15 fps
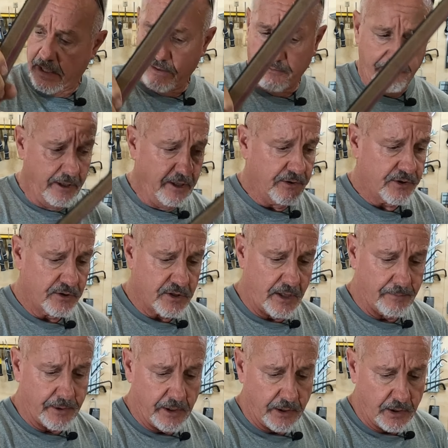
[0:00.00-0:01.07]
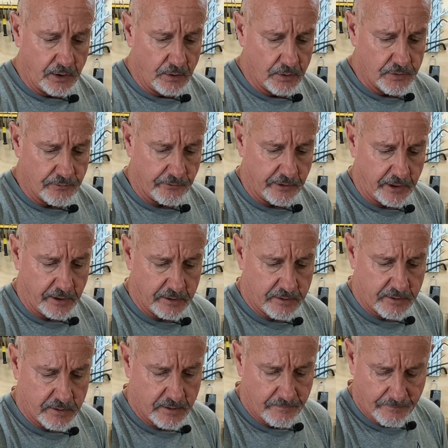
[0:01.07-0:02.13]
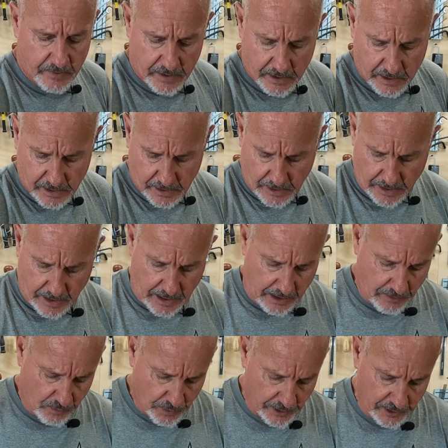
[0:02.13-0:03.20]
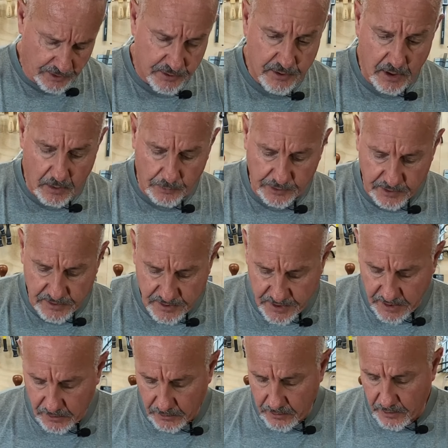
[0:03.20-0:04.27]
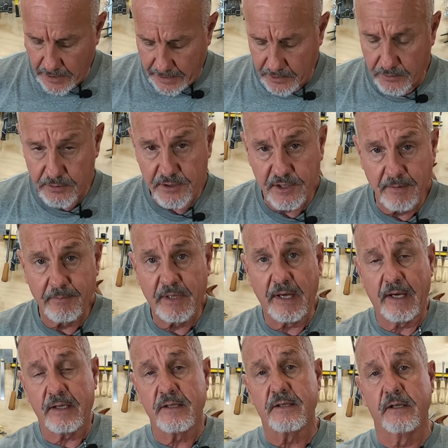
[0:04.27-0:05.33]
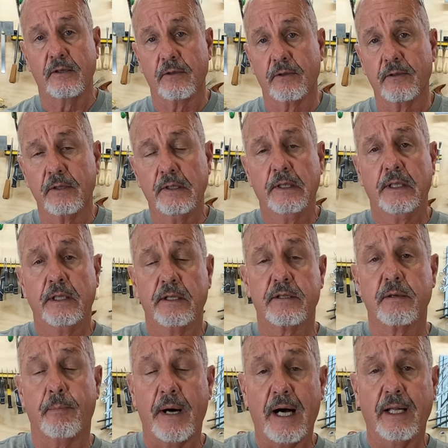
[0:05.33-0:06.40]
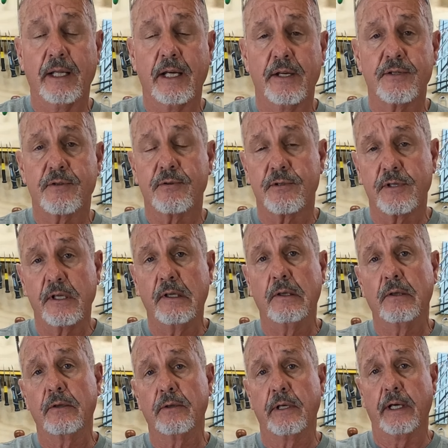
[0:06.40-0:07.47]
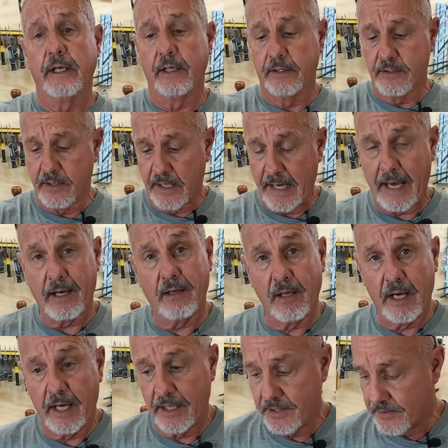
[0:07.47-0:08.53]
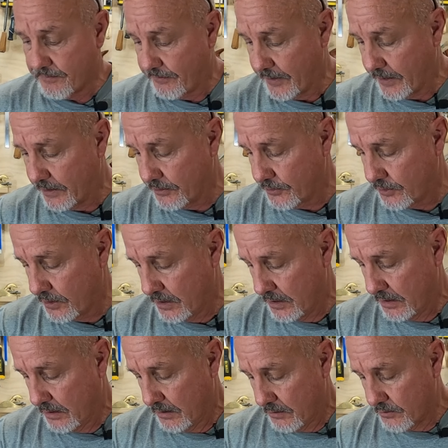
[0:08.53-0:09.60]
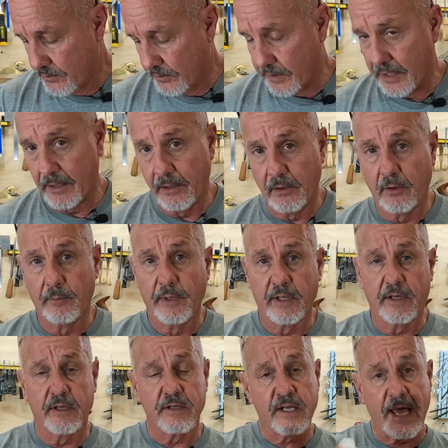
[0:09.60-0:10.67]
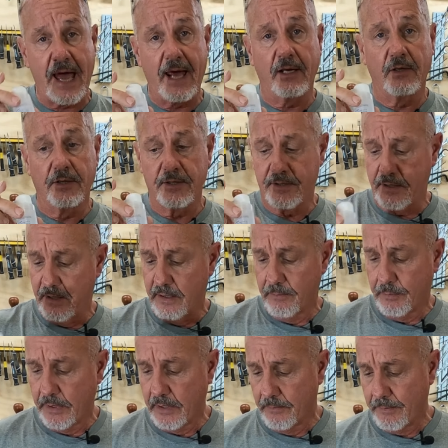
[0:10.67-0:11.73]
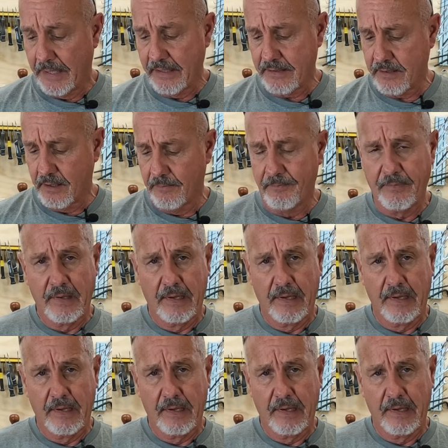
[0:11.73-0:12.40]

And the finishes I'm going to use for this, we're going to start with the sealer. I use Simtec sealer. This is a polyester sealer and it's a catalyzed finish. So get a little bit of this catalyst in it, but it makes